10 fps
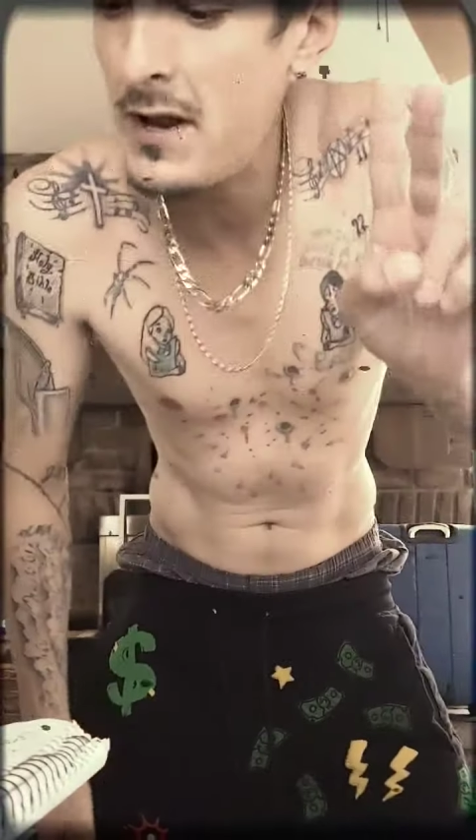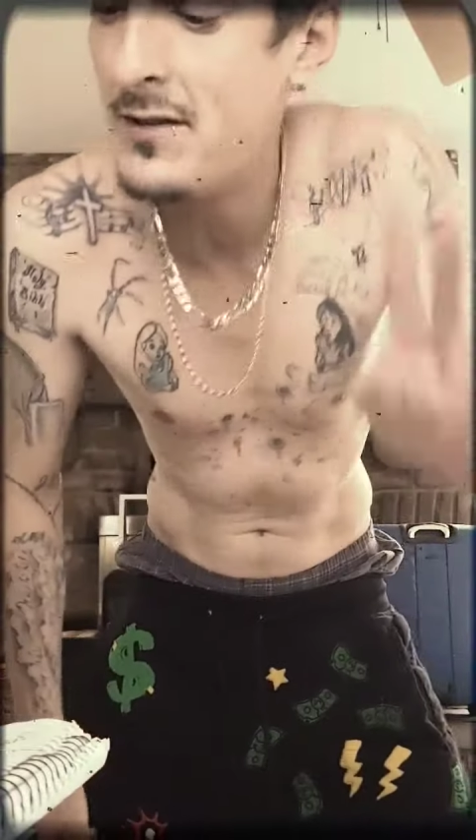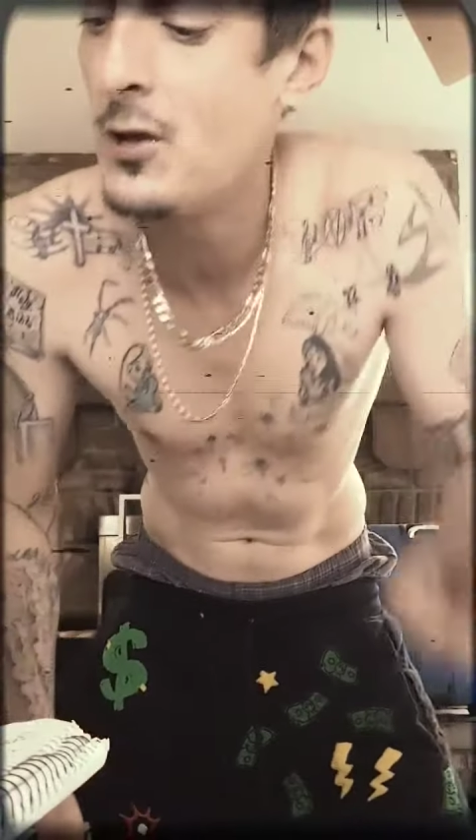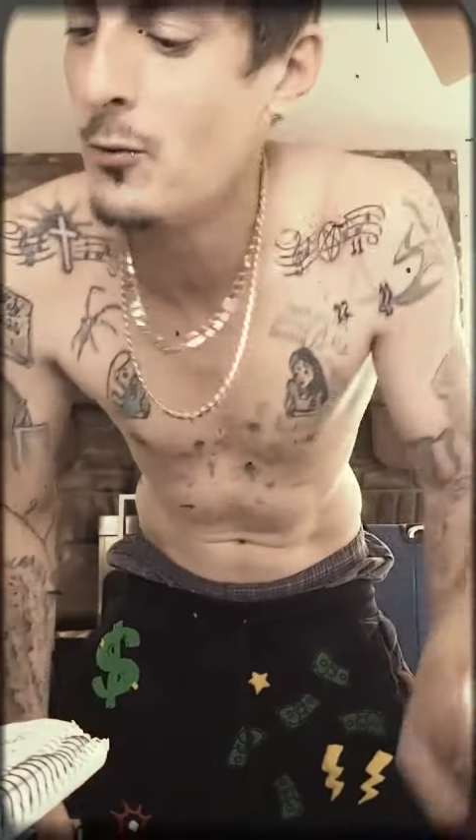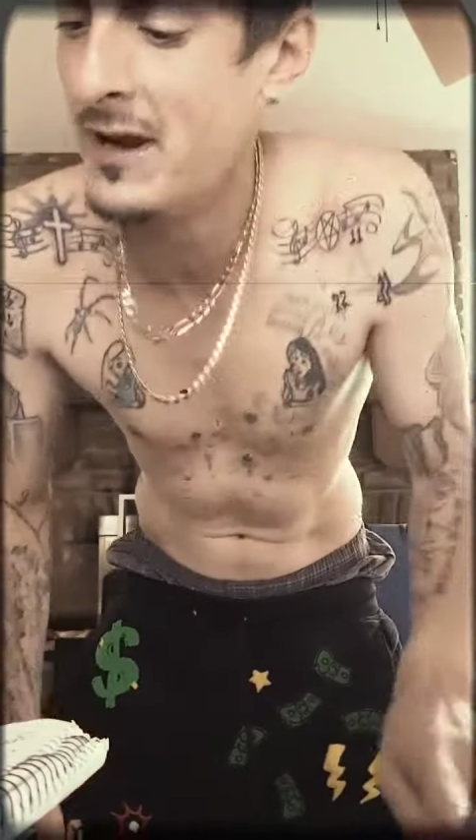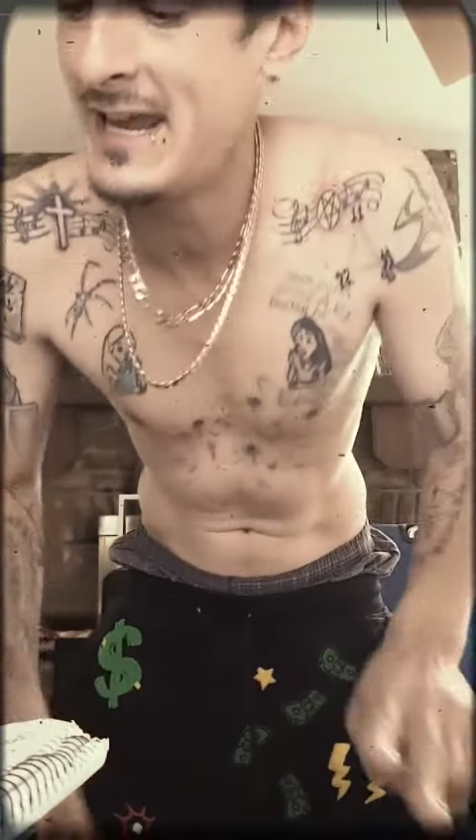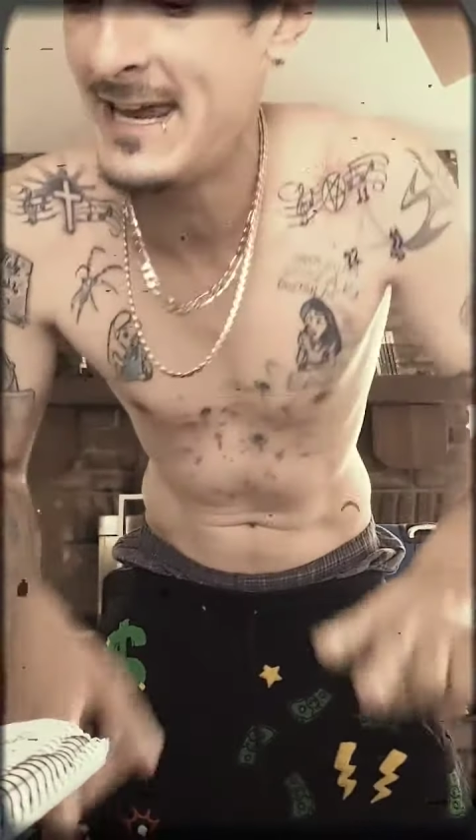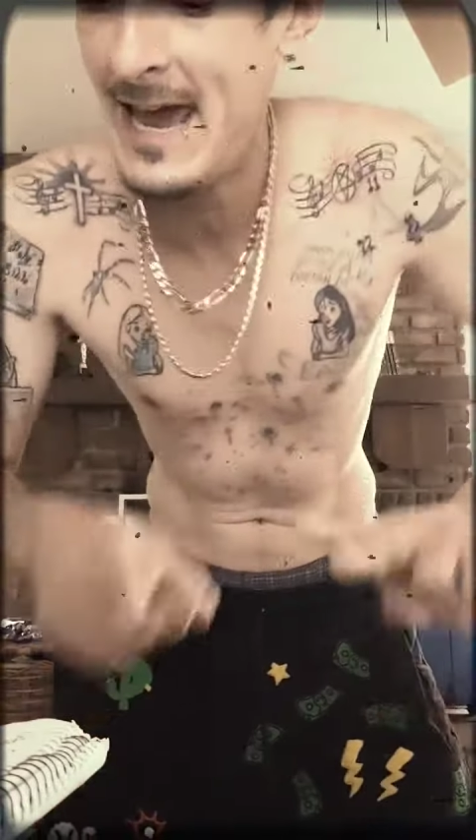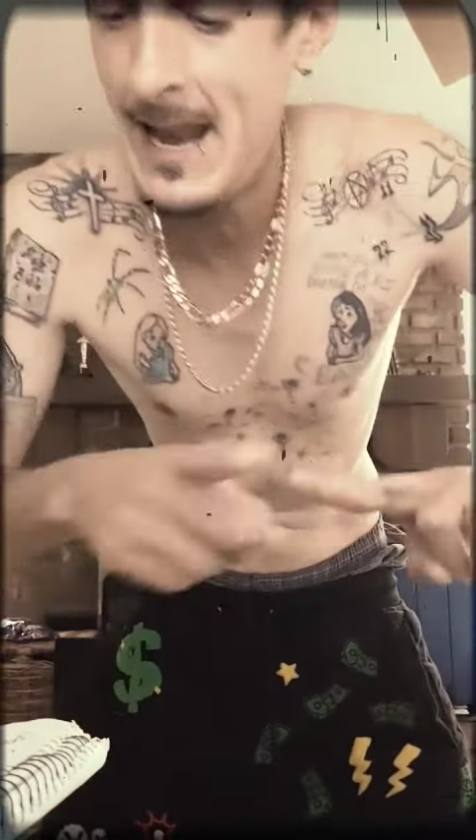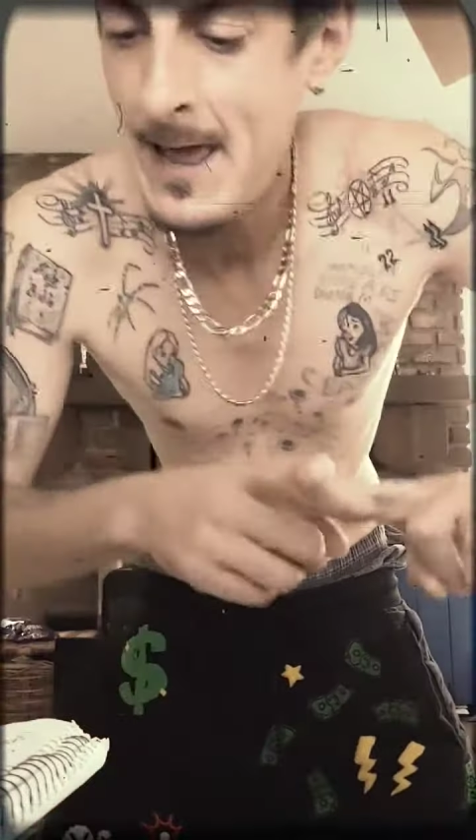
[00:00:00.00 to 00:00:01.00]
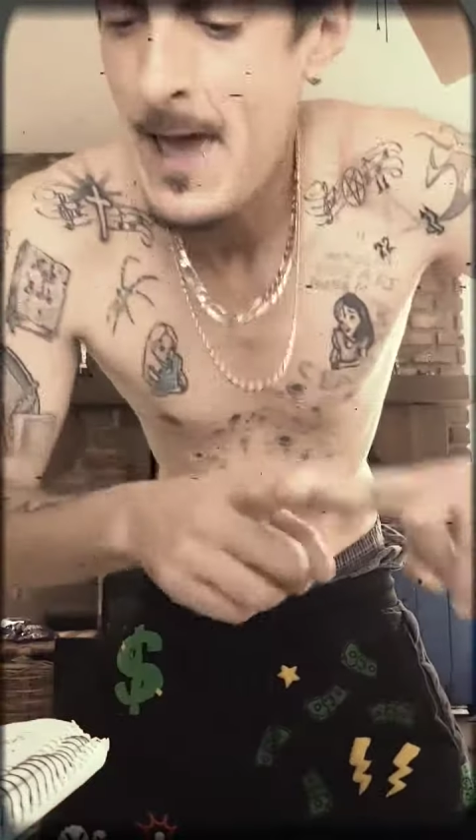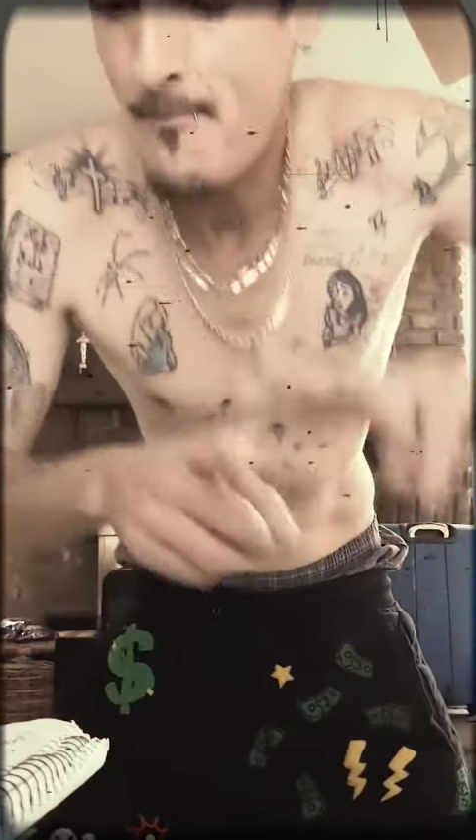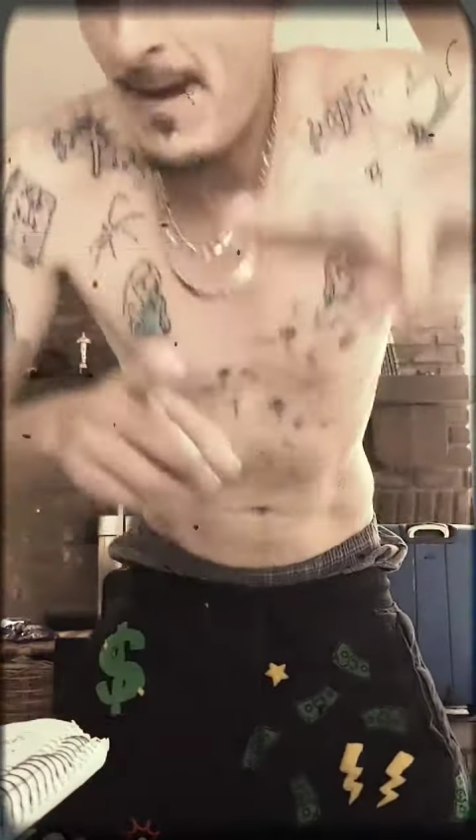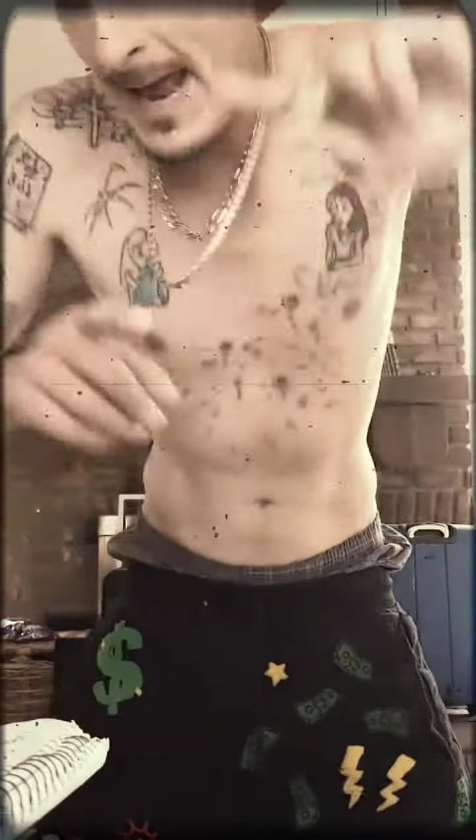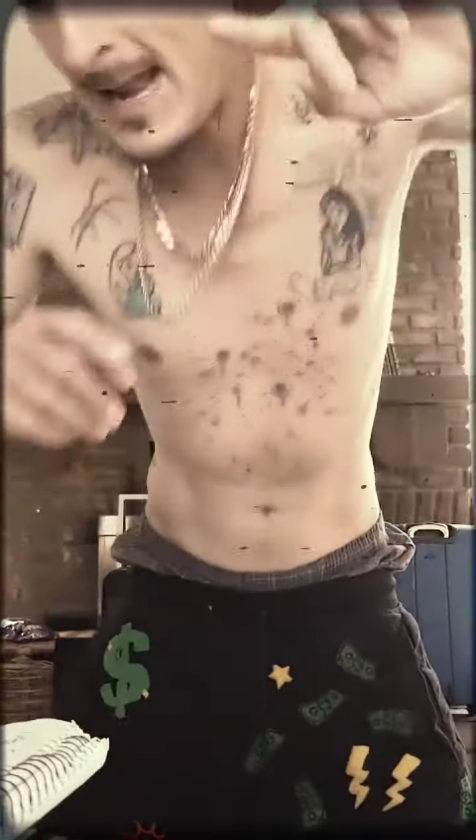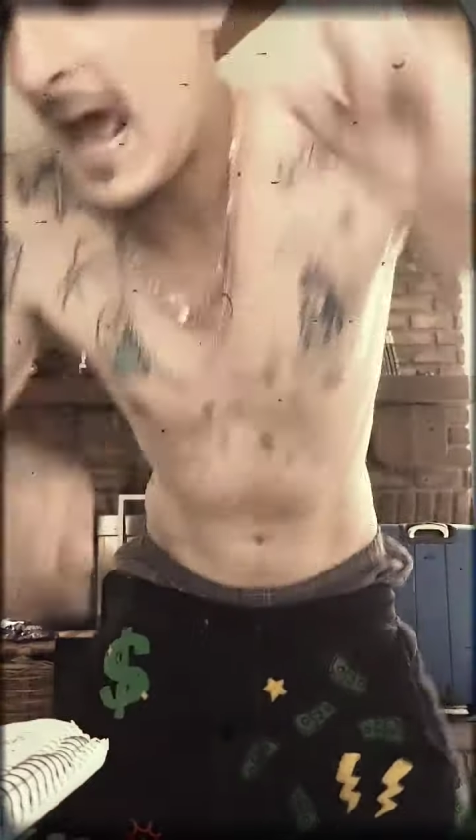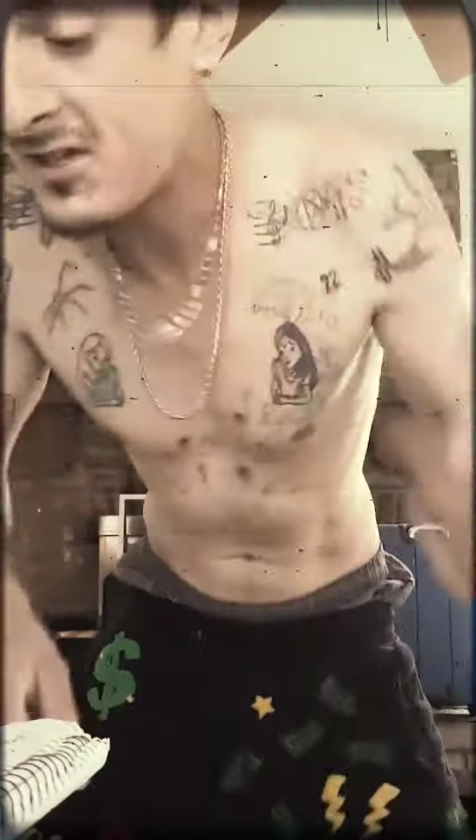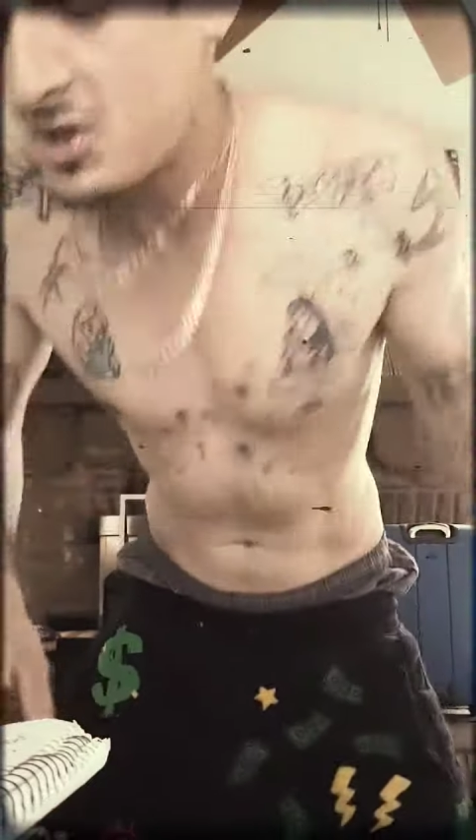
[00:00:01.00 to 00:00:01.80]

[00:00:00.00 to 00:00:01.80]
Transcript: do it again. Man, that's